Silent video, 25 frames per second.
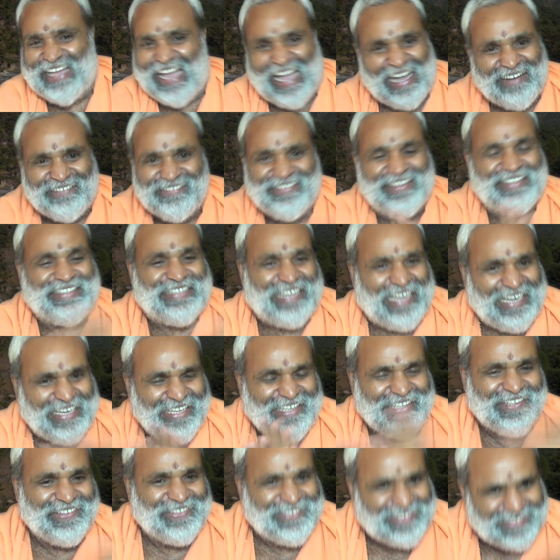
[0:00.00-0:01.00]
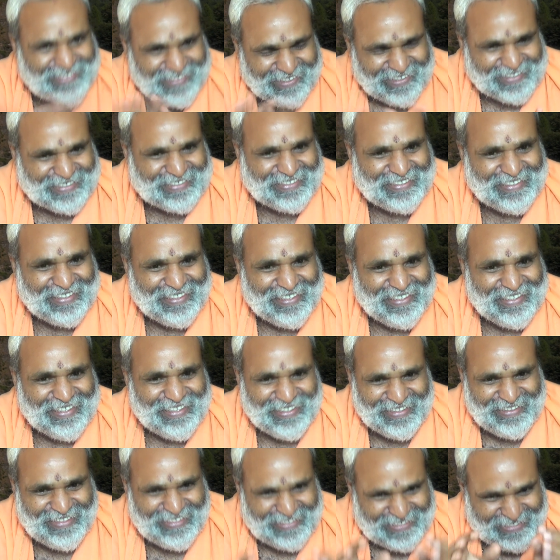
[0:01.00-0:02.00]
I am not telling you jokes.
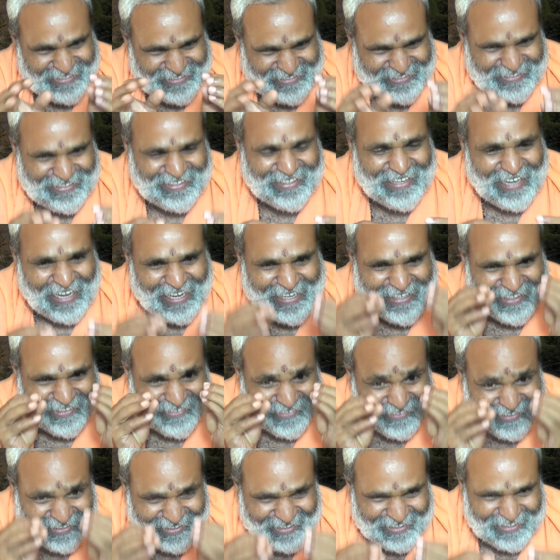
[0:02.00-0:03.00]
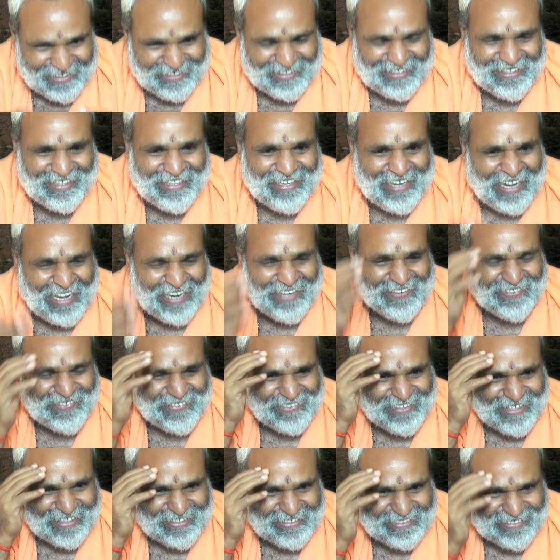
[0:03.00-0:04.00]
This is, I have heard, I
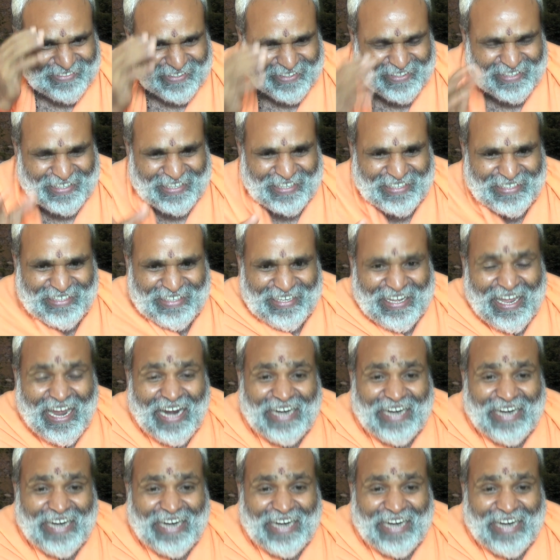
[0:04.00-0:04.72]
could not tolerate.